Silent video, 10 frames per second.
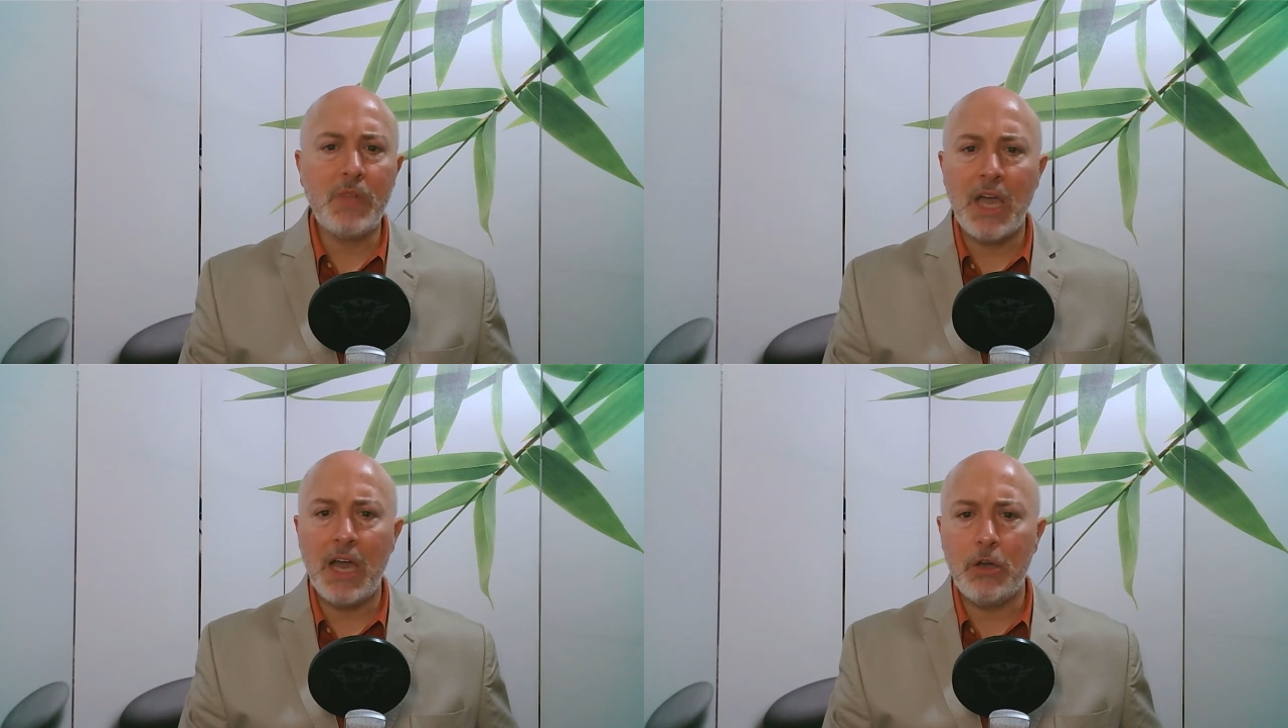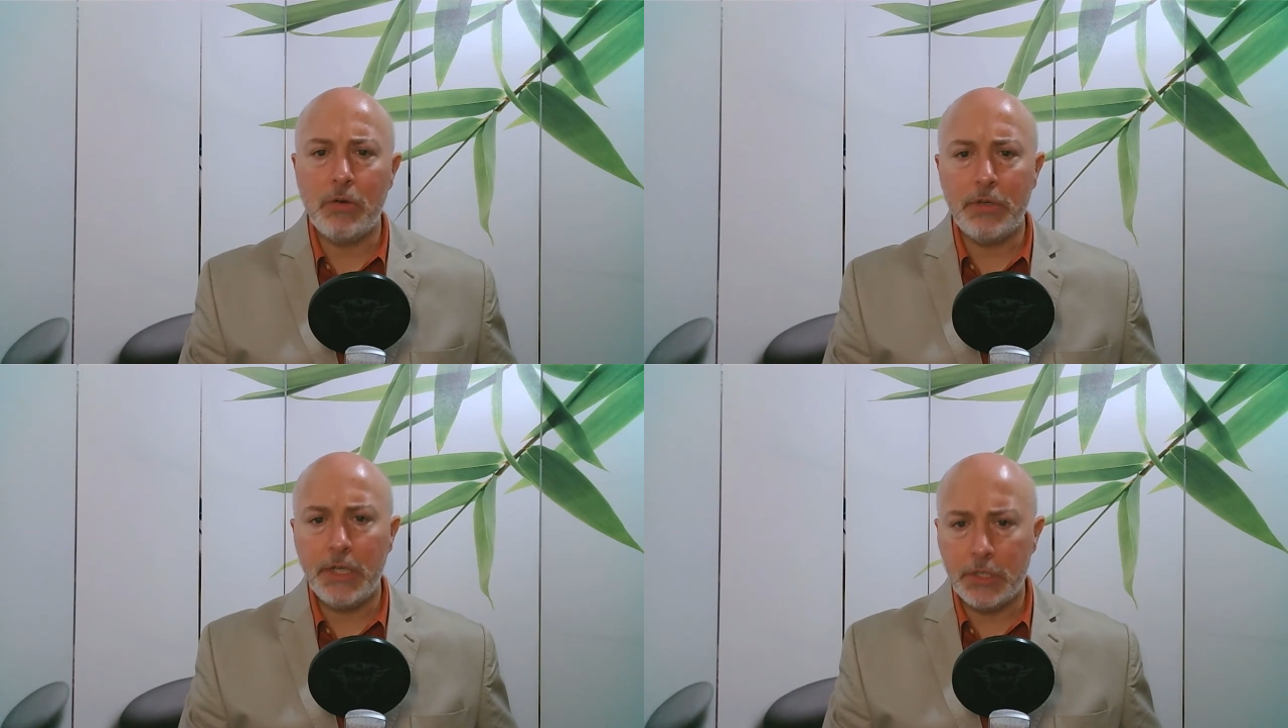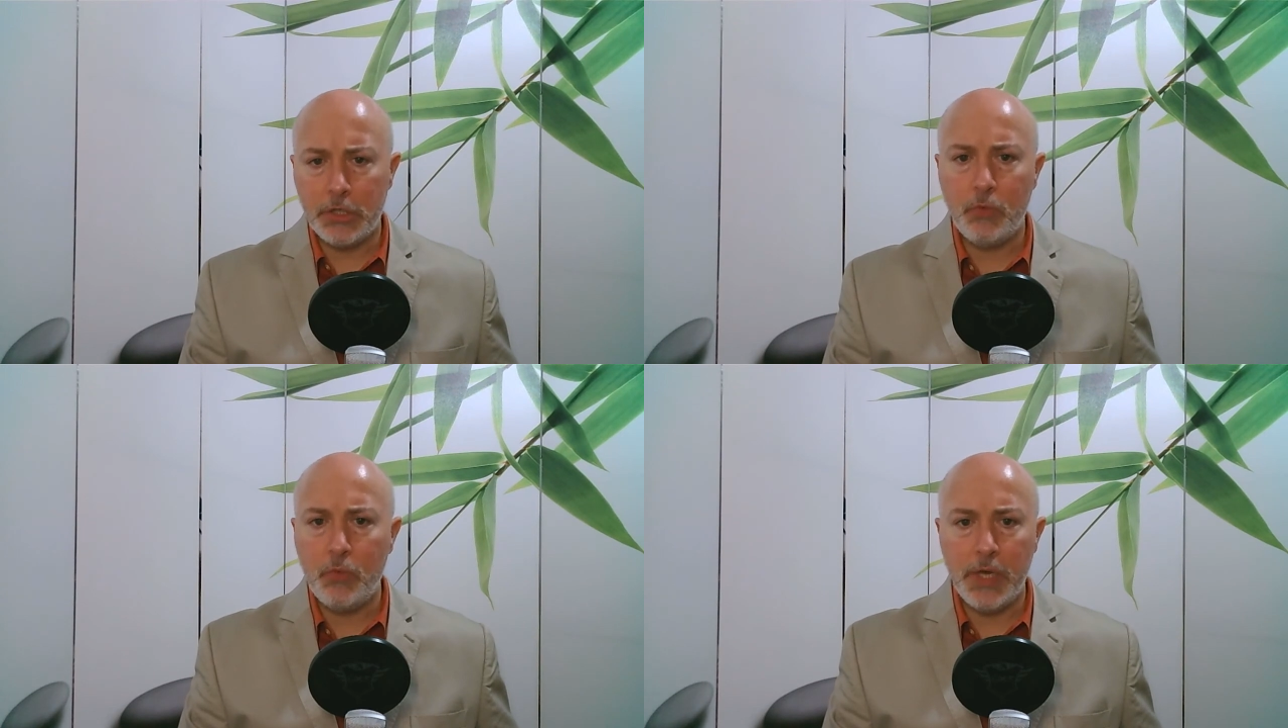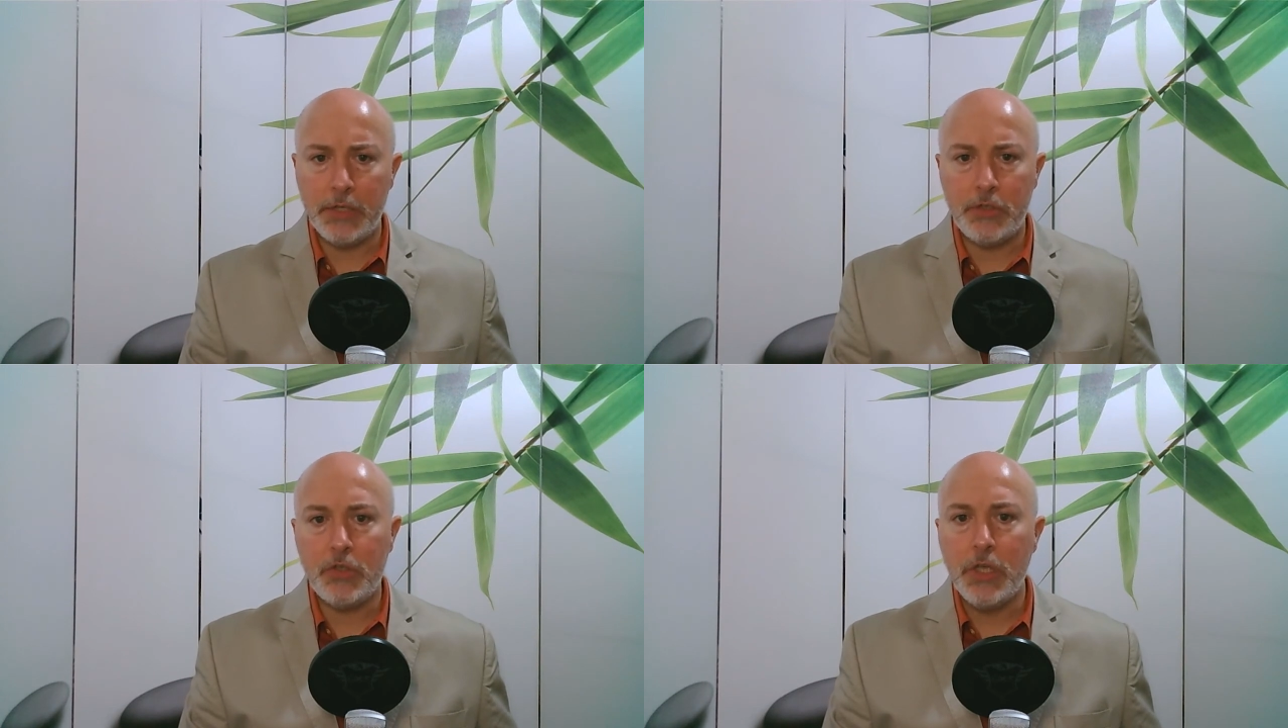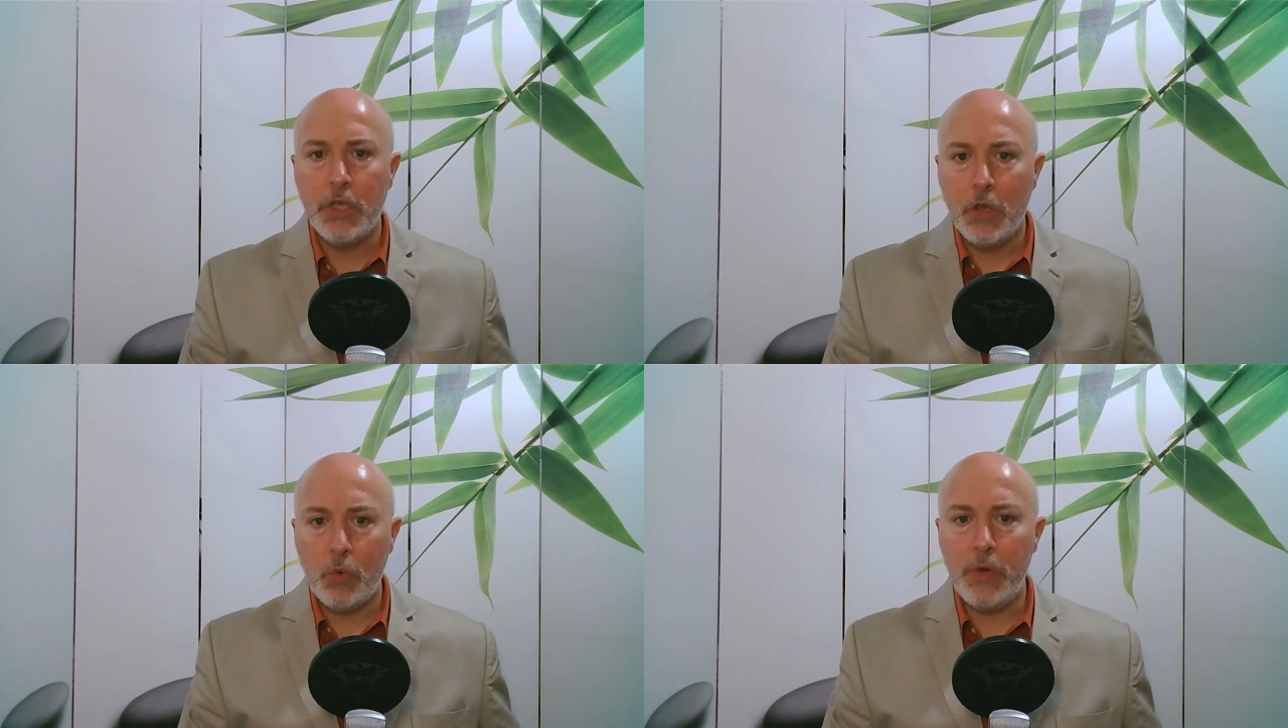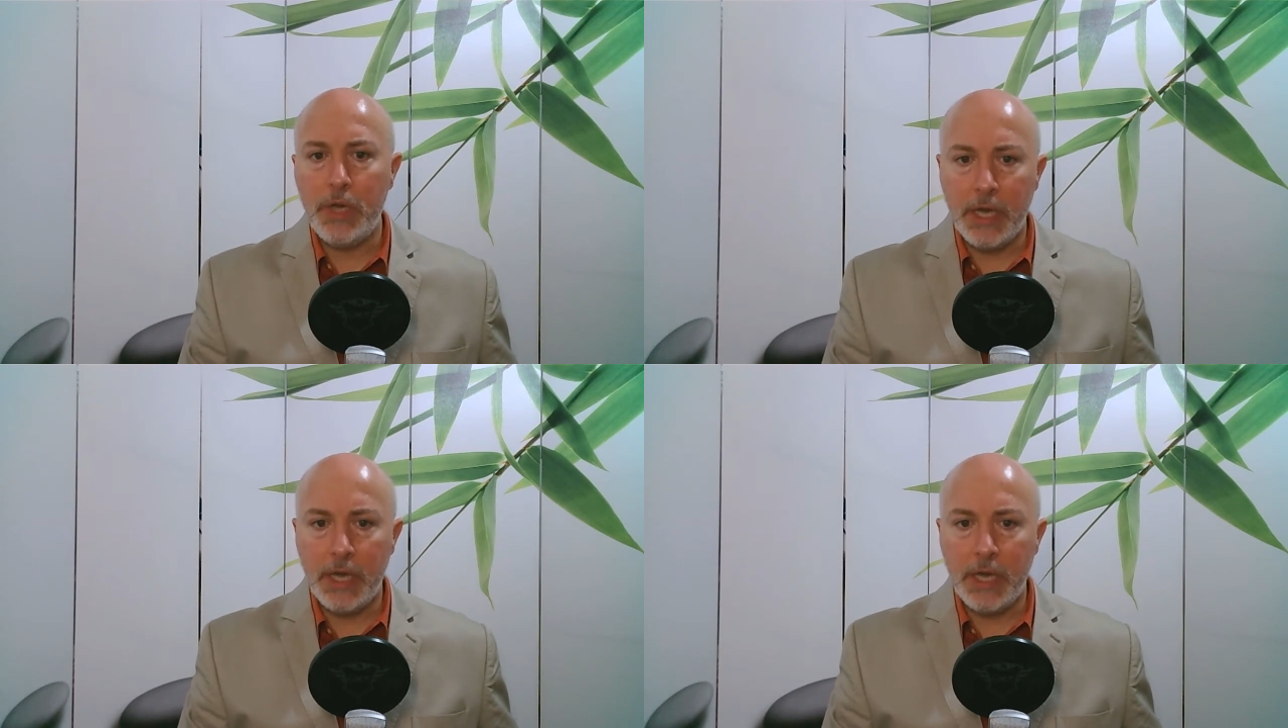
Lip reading: according to which we